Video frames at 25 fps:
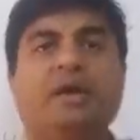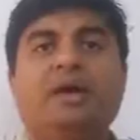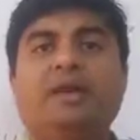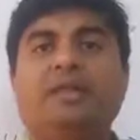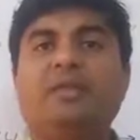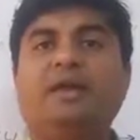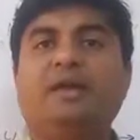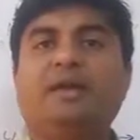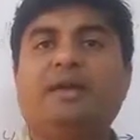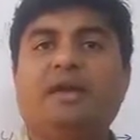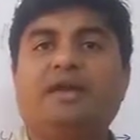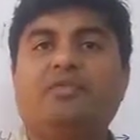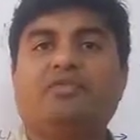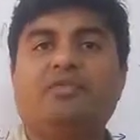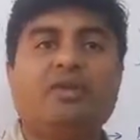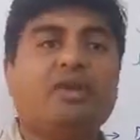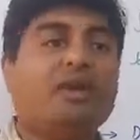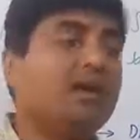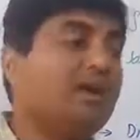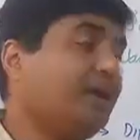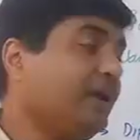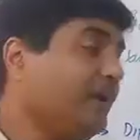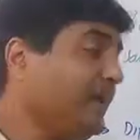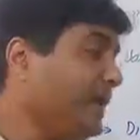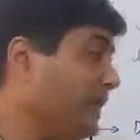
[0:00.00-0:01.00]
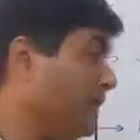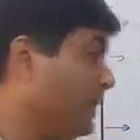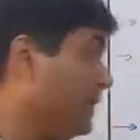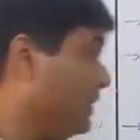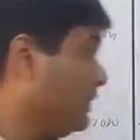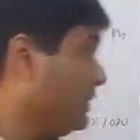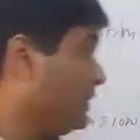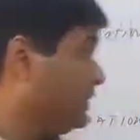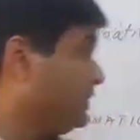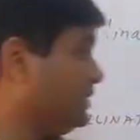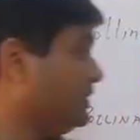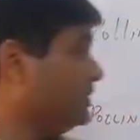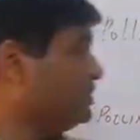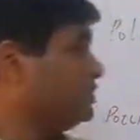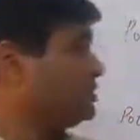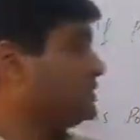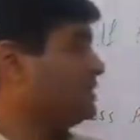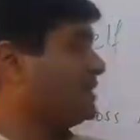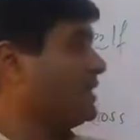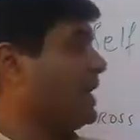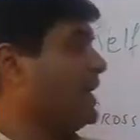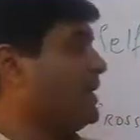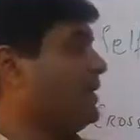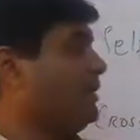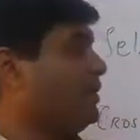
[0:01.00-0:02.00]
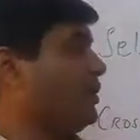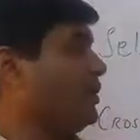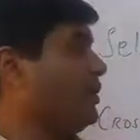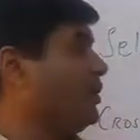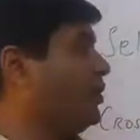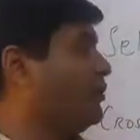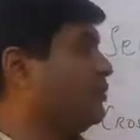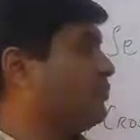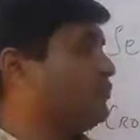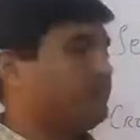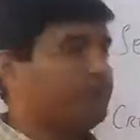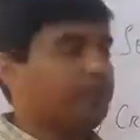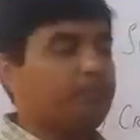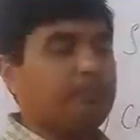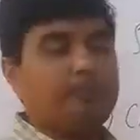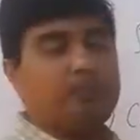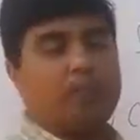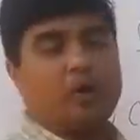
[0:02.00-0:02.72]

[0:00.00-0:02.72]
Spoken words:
then definitely this kind of